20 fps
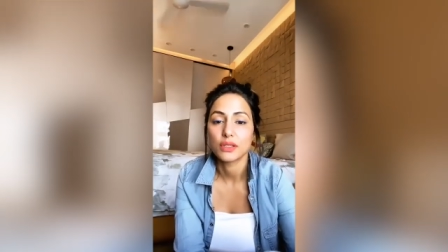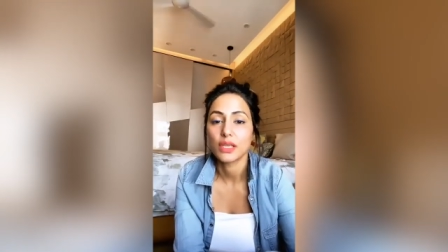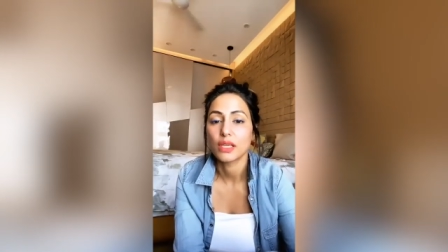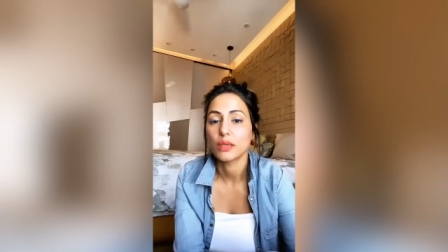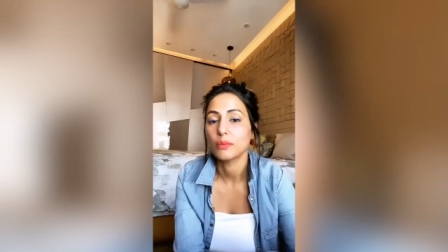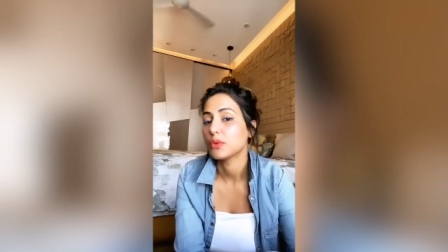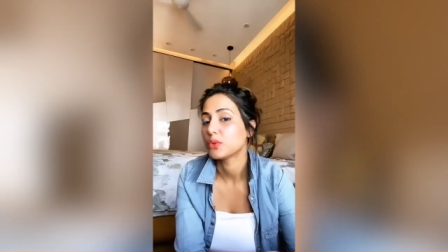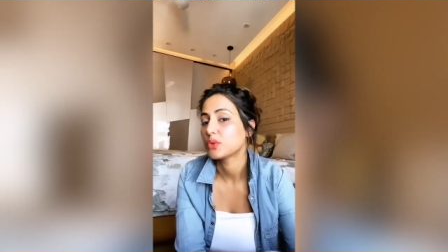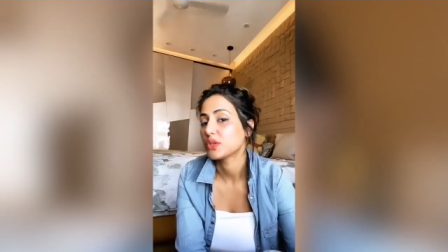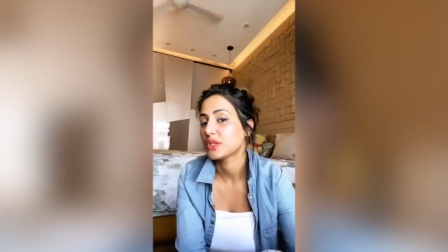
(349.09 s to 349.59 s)

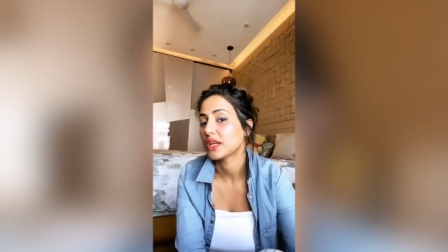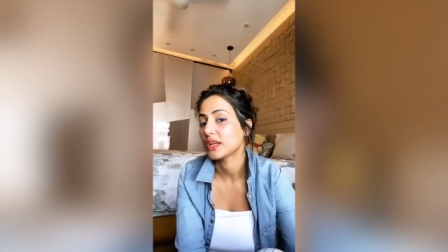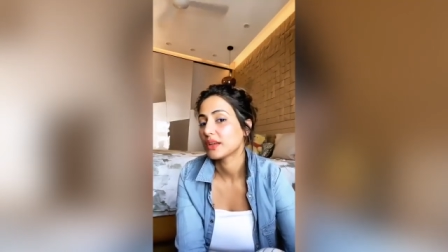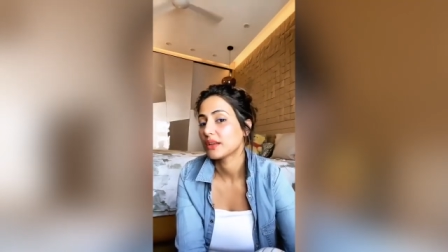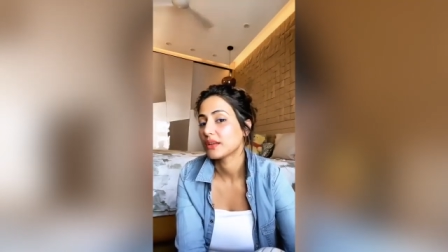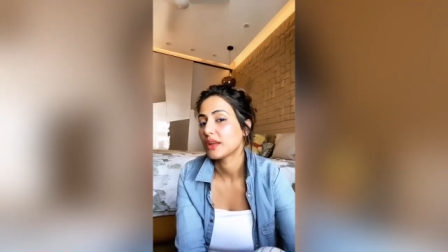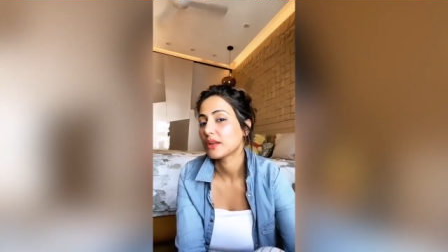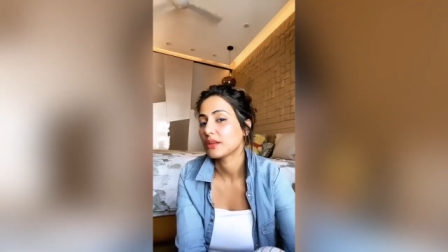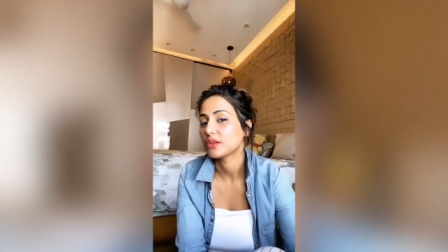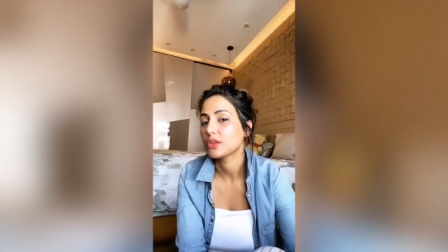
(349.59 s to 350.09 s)
K-Beauty
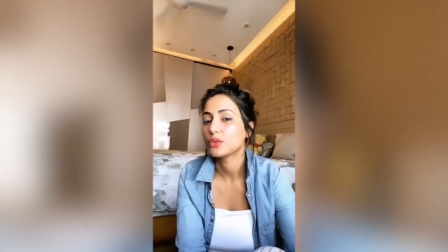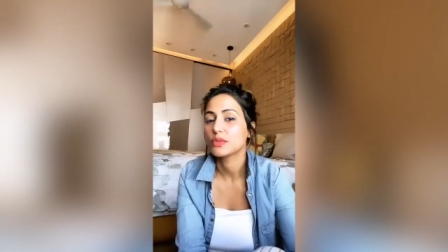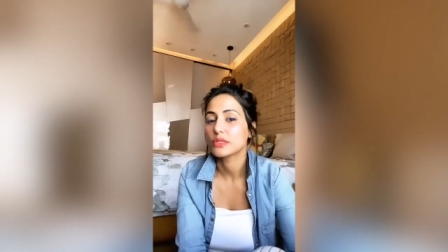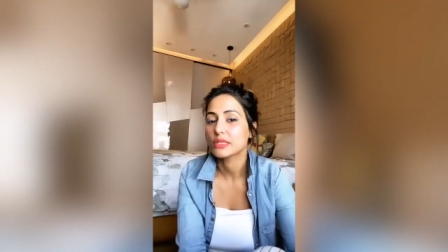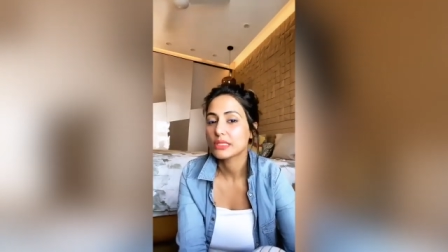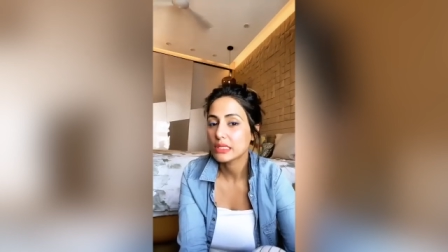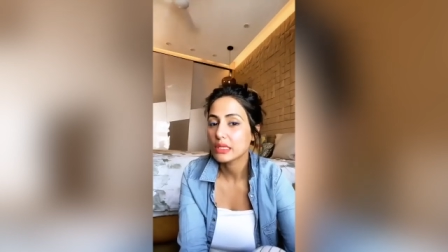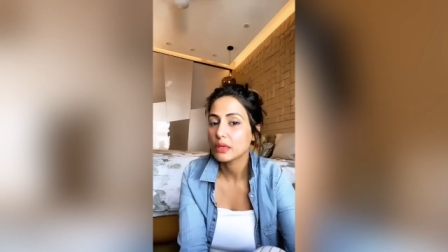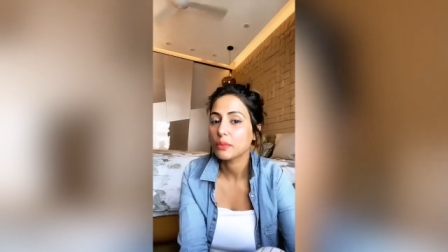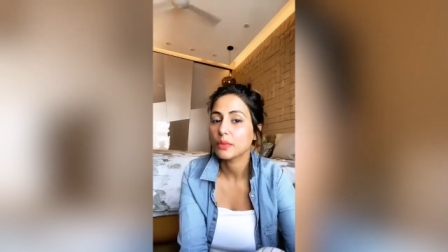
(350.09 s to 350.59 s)
and you'll
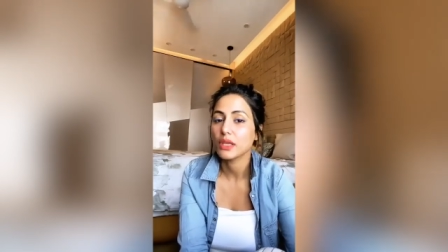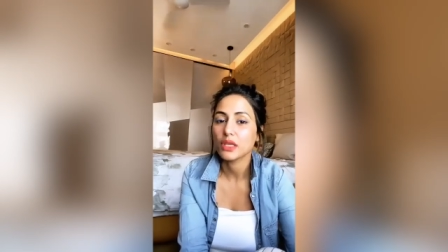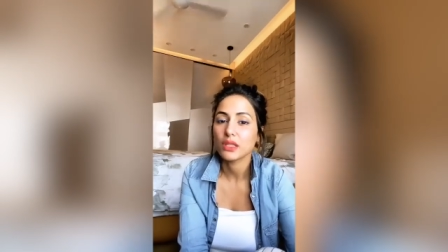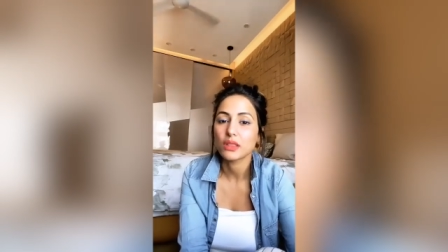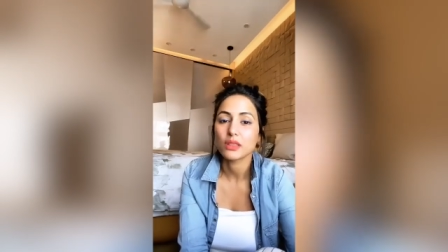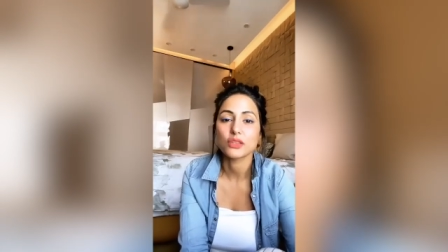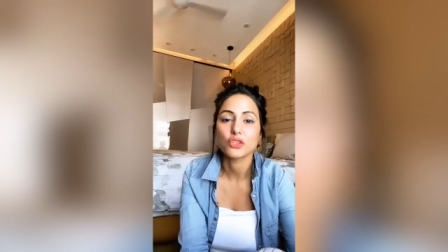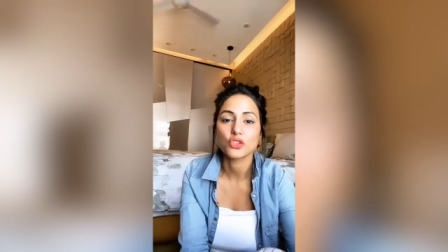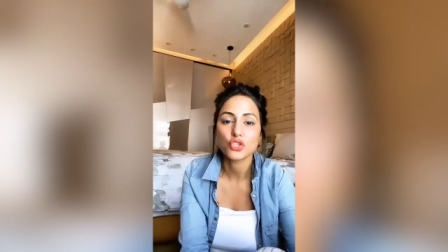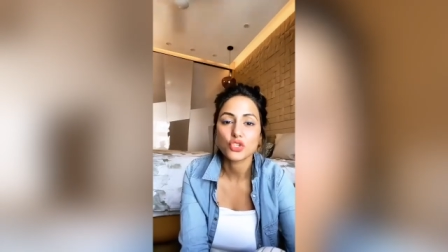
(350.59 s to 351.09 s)
see me
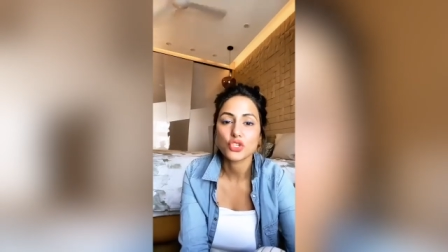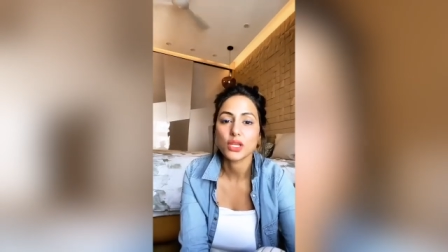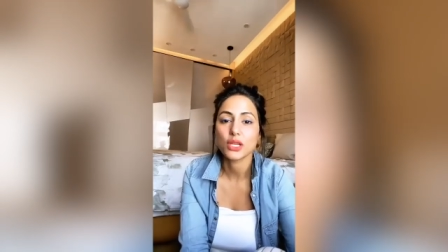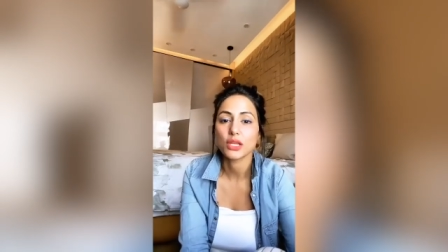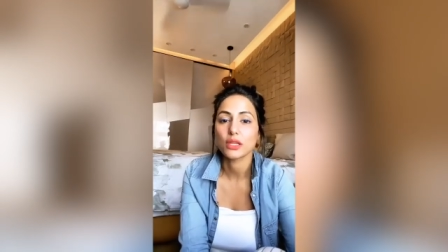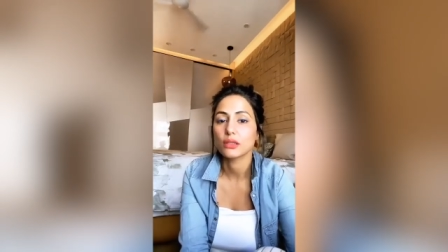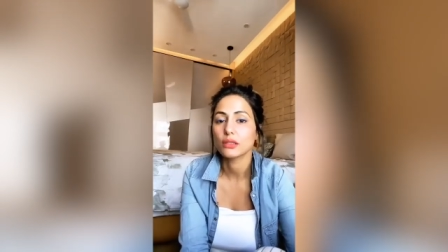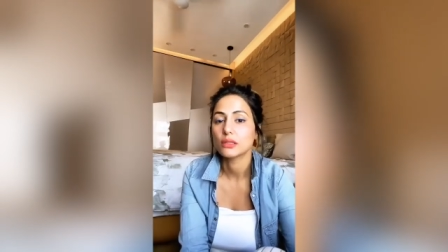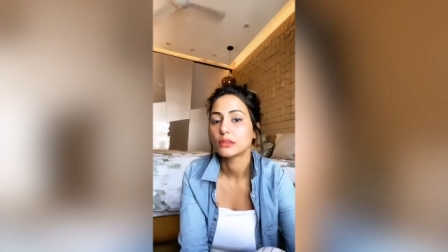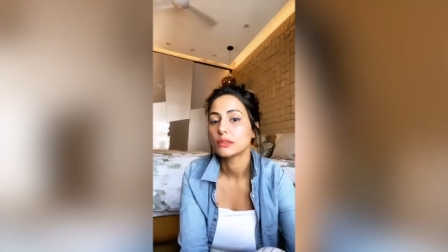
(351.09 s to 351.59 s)
in this
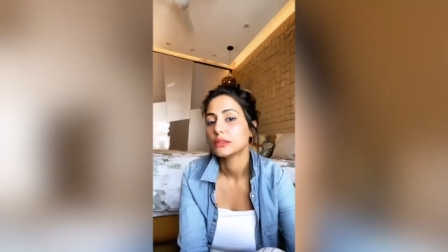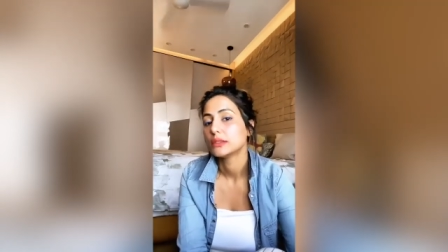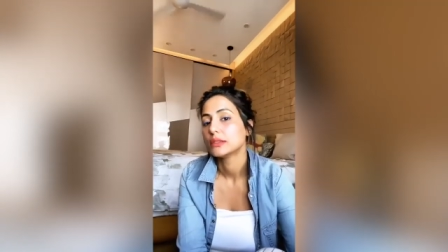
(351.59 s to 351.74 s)
shade